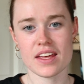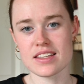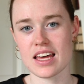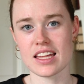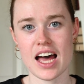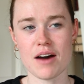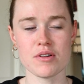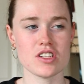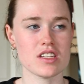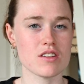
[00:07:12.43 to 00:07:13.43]
things like that,
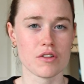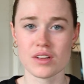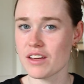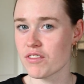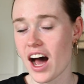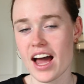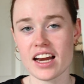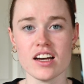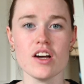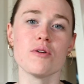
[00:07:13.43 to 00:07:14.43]
which is totally fine,